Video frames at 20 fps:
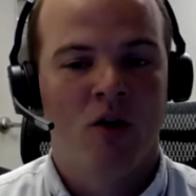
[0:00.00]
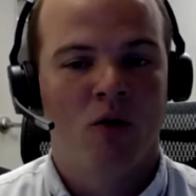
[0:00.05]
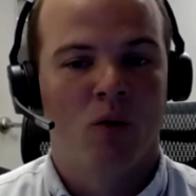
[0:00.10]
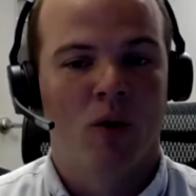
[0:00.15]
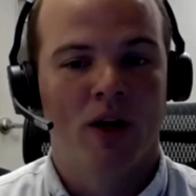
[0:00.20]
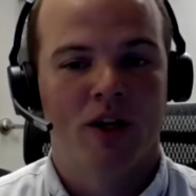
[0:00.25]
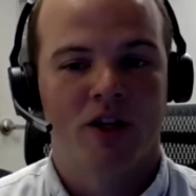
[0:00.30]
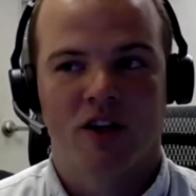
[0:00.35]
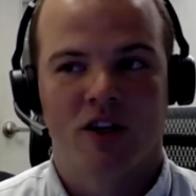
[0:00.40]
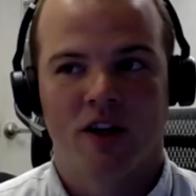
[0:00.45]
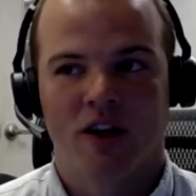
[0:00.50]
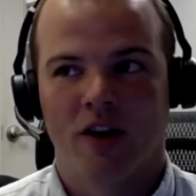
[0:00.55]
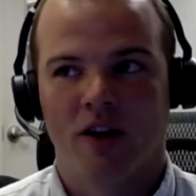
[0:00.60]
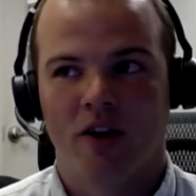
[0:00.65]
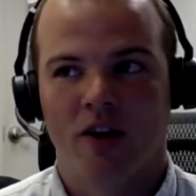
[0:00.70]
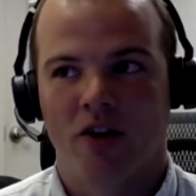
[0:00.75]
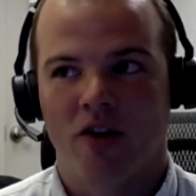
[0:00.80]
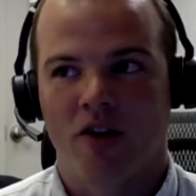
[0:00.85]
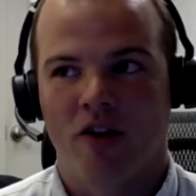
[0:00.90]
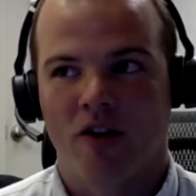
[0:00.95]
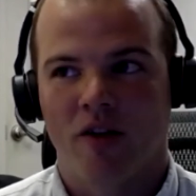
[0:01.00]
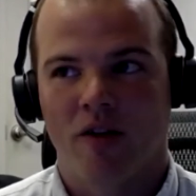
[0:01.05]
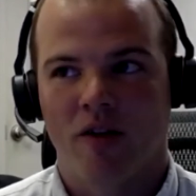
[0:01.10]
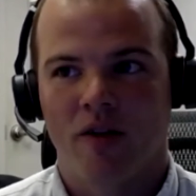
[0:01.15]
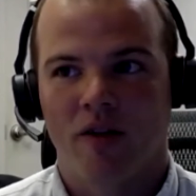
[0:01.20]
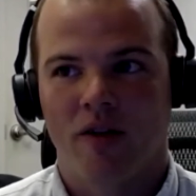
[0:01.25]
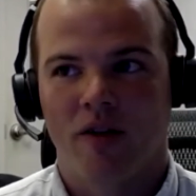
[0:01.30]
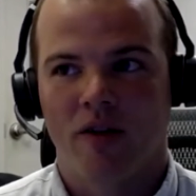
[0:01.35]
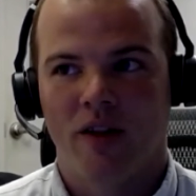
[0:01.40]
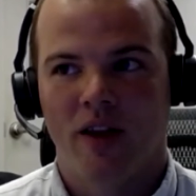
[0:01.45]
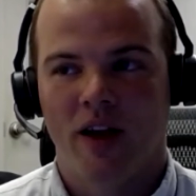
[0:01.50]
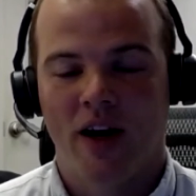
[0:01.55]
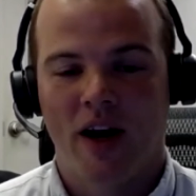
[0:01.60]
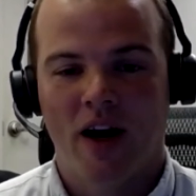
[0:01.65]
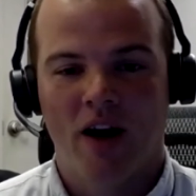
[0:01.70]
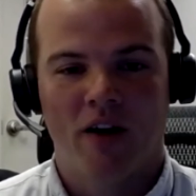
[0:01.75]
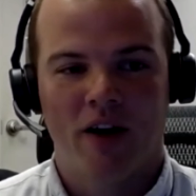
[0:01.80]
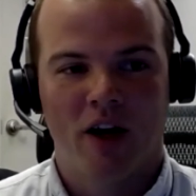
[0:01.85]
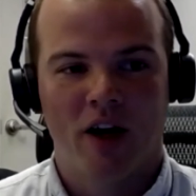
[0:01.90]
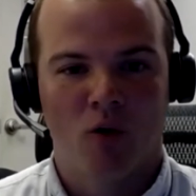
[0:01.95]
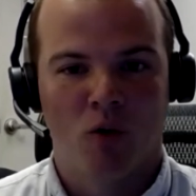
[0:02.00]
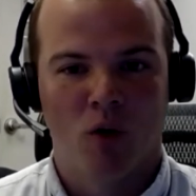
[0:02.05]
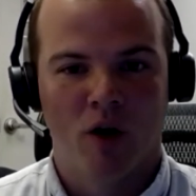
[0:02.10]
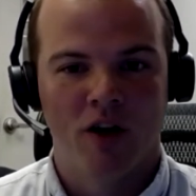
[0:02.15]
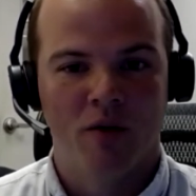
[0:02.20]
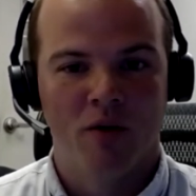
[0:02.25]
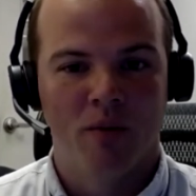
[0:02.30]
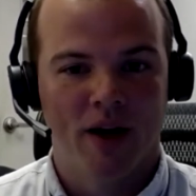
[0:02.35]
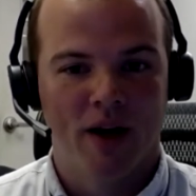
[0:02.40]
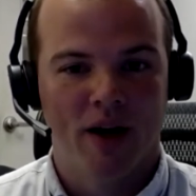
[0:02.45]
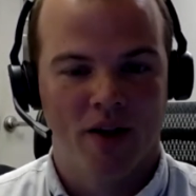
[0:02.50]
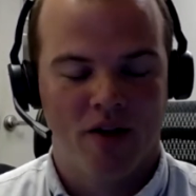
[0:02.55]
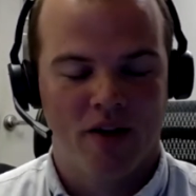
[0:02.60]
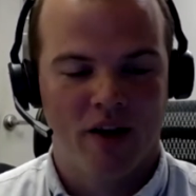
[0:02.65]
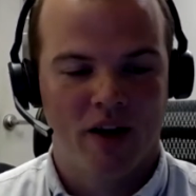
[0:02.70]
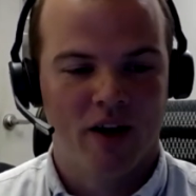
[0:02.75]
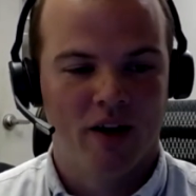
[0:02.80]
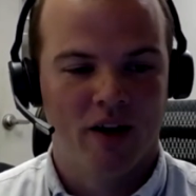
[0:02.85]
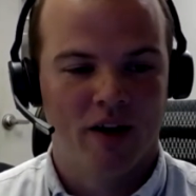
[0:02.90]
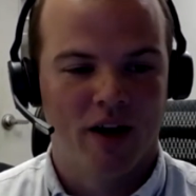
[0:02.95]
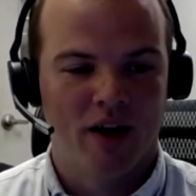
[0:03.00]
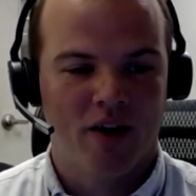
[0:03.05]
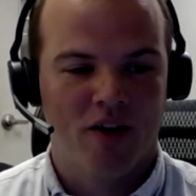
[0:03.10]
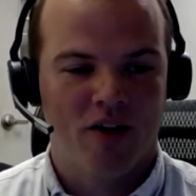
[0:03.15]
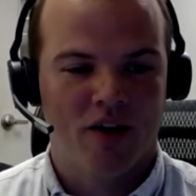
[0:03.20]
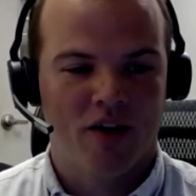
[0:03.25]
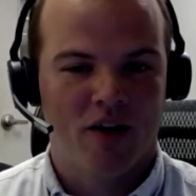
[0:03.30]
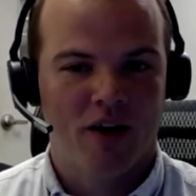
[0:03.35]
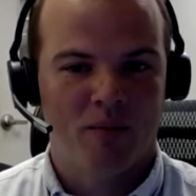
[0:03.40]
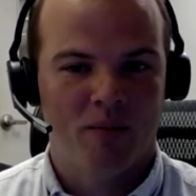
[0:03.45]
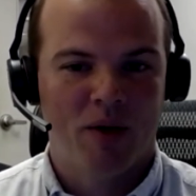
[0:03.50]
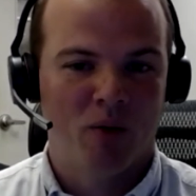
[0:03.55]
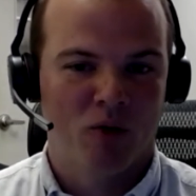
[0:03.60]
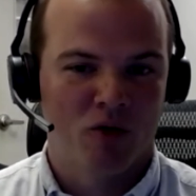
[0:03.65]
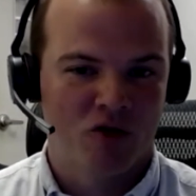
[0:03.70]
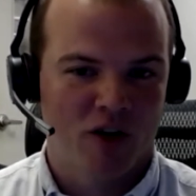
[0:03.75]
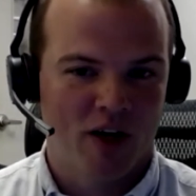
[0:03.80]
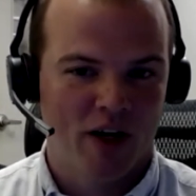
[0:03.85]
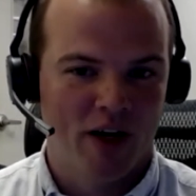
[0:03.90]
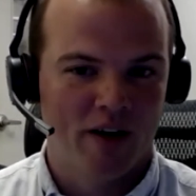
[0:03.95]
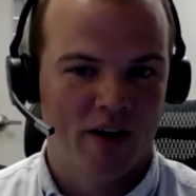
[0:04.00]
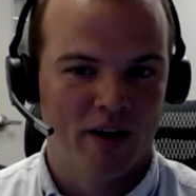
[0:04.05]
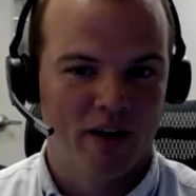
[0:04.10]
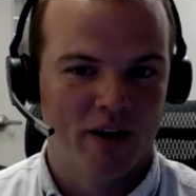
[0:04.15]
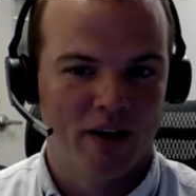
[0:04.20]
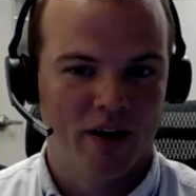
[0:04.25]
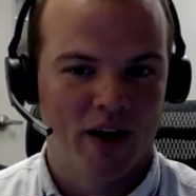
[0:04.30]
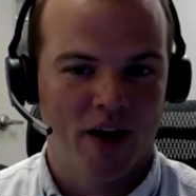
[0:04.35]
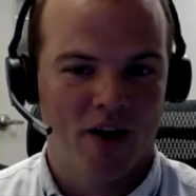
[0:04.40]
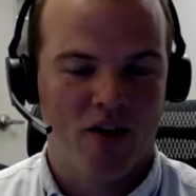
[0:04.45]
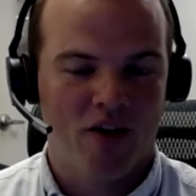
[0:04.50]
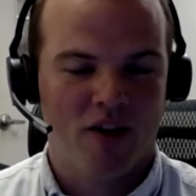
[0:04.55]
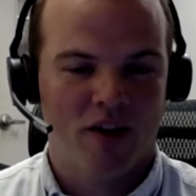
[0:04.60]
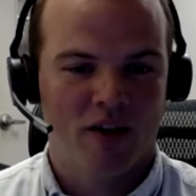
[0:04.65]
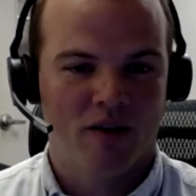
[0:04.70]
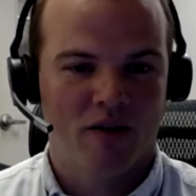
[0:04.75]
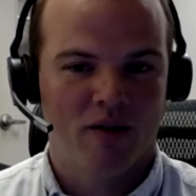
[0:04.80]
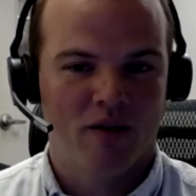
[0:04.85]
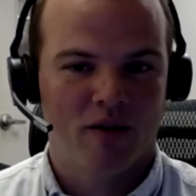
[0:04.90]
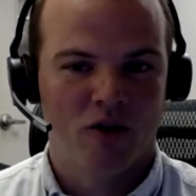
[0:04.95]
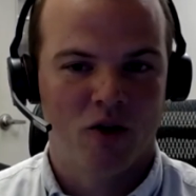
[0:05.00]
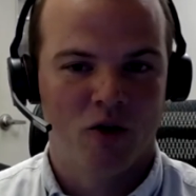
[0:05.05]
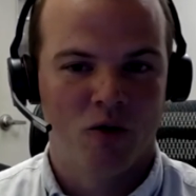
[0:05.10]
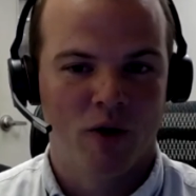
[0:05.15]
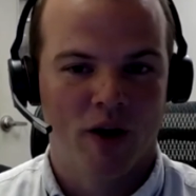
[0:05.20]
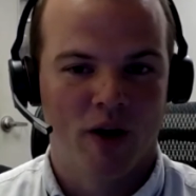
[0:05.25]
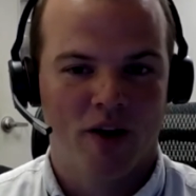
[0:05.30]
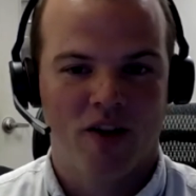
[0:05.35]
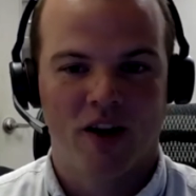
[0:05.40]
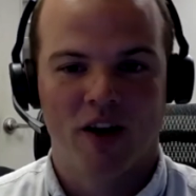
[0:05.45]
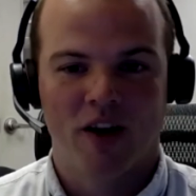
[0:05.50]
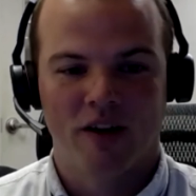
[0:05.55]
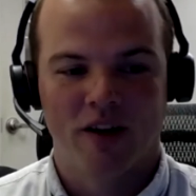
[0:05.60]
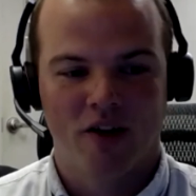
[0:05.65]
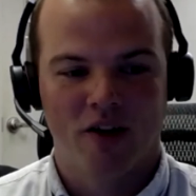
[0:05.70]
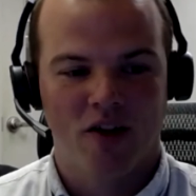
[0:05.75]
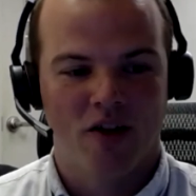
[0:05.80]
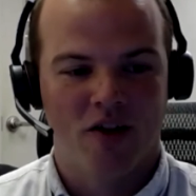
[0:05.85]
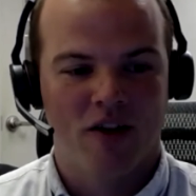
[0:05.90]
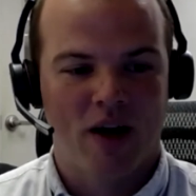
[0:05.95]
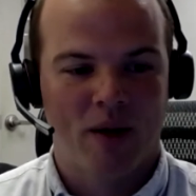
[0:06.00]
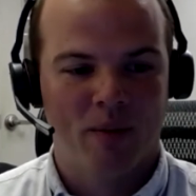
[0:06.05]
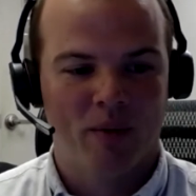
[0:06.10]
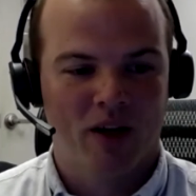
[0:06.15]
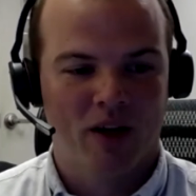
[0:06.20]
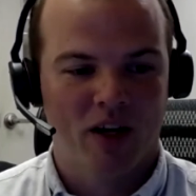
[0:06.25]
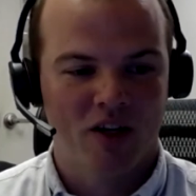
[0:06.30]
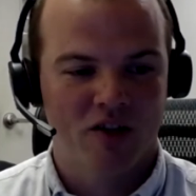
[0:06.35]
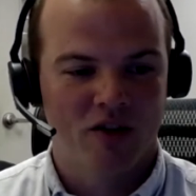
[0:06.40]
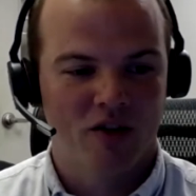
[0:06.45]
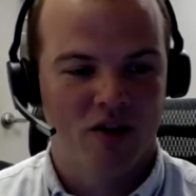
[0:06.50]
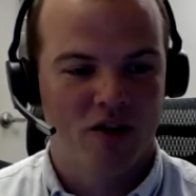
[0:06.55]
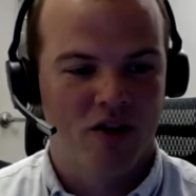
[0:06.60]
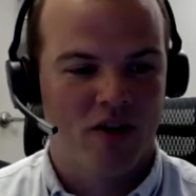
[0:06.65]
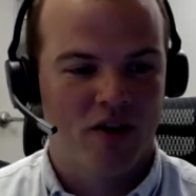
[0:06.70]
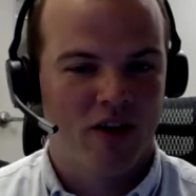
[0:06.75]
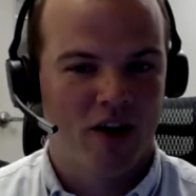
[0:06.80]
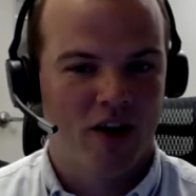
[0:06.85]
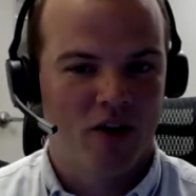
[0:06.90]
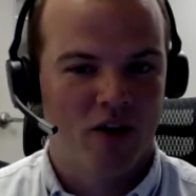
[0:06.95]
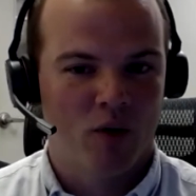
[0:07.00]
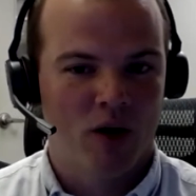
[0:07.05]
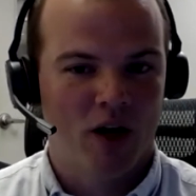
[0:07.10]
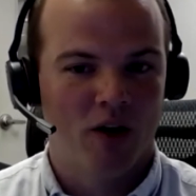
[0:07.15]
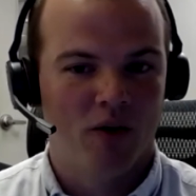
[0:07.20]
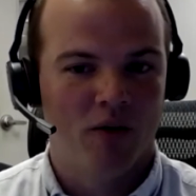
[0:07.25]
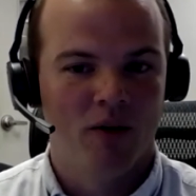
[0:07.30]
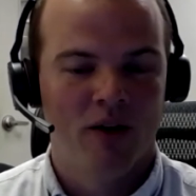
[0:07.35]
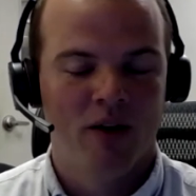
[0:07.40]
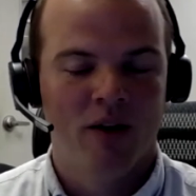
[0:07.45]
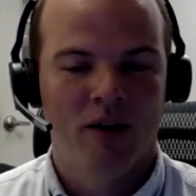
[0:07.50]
which is an area where you might see uh, people trying to ex do extended distance applications as well.